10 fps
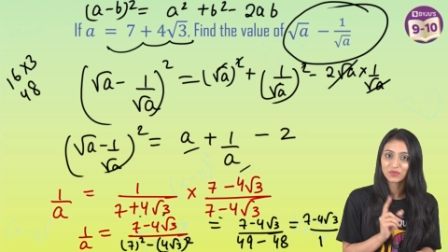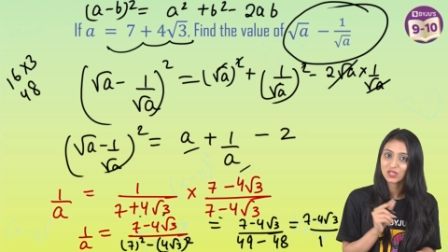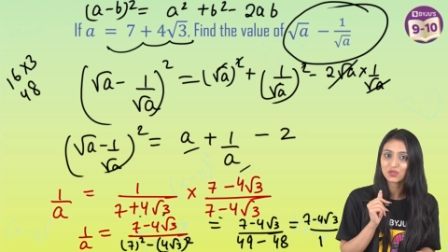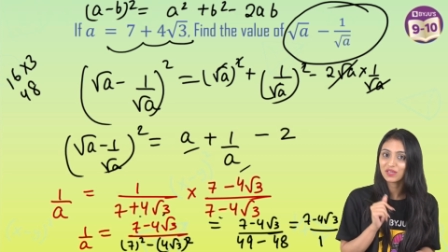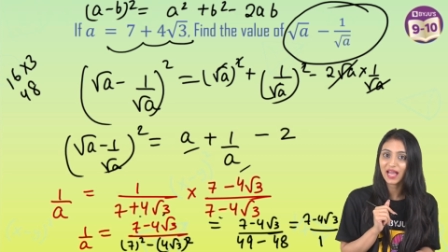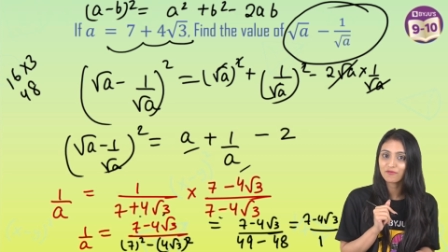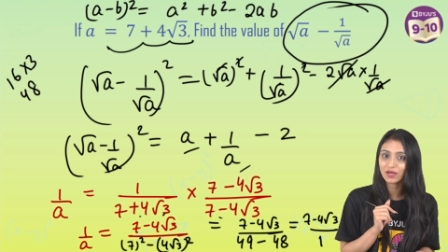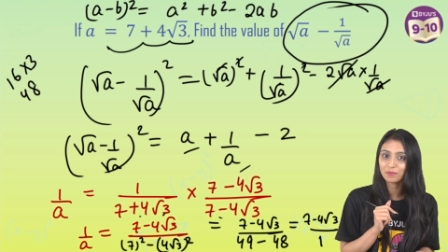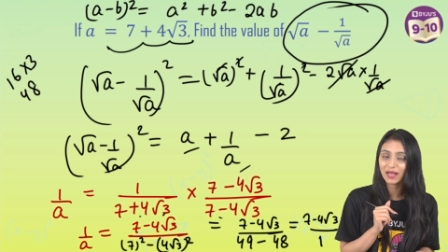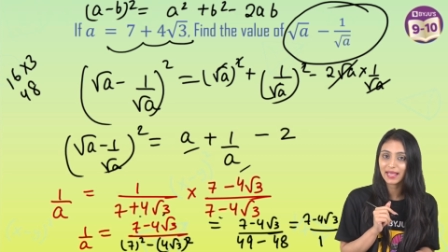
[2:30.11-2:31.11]
So we have
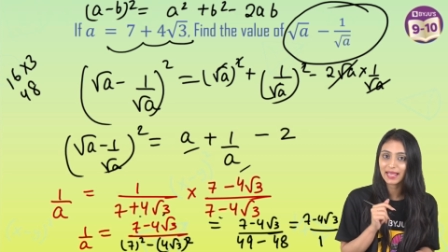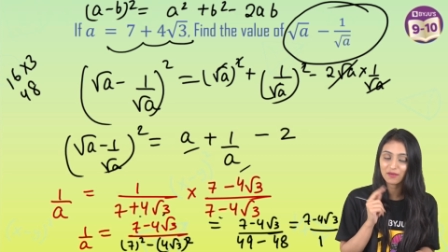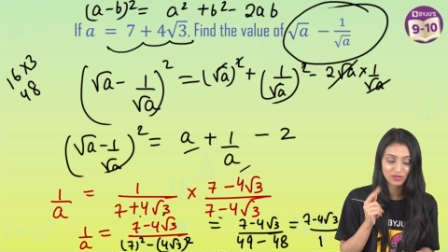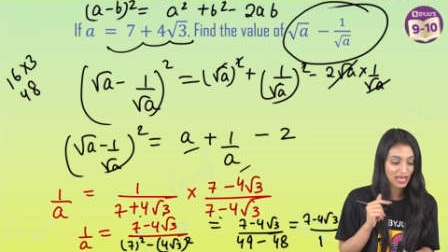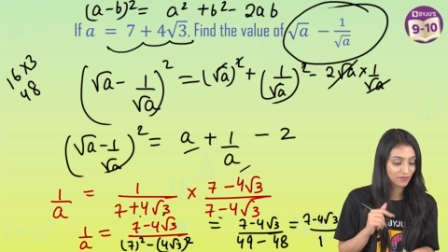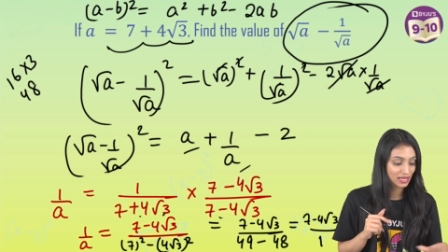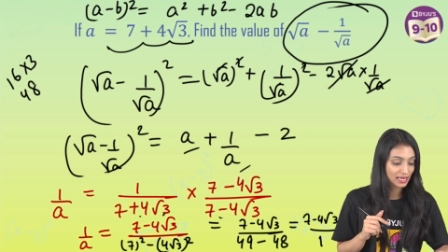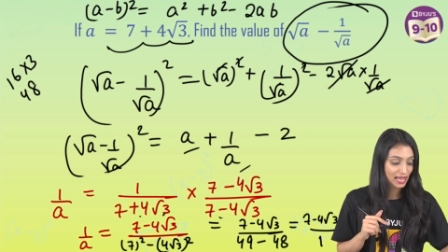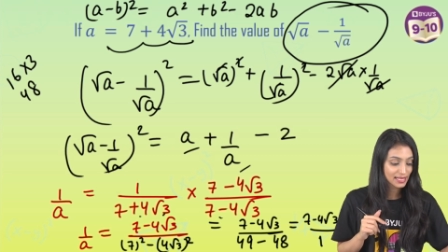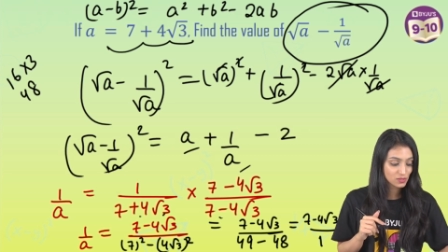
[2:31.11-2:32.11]
one by a, we have
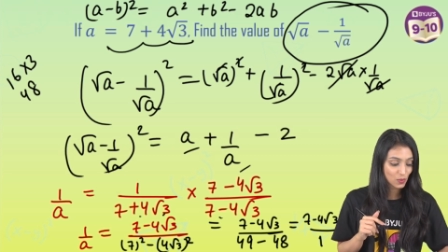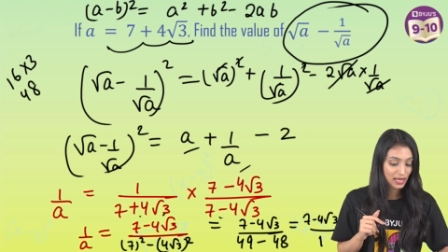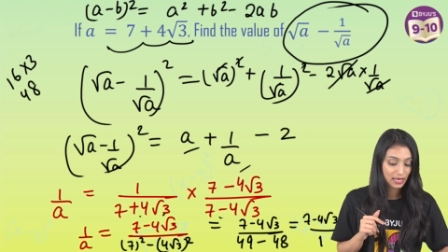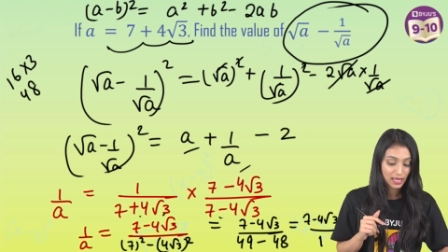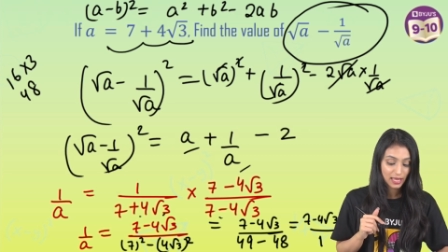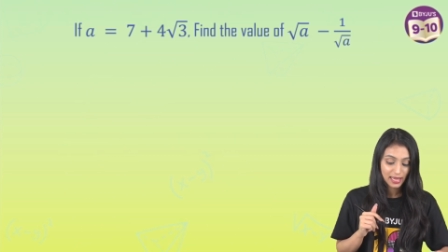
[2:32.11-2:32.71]
a as well.